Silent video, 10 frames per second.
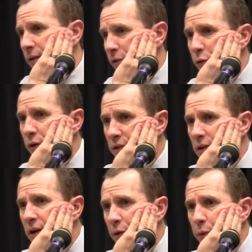then 2 days
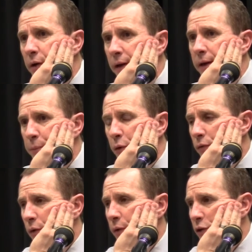later, we go down to promo,
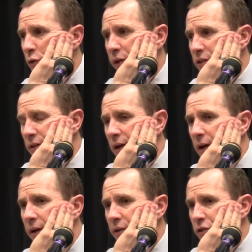and he tweaks it
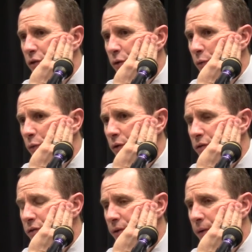again and just hurt it
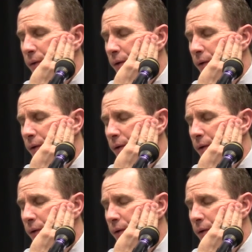worse. So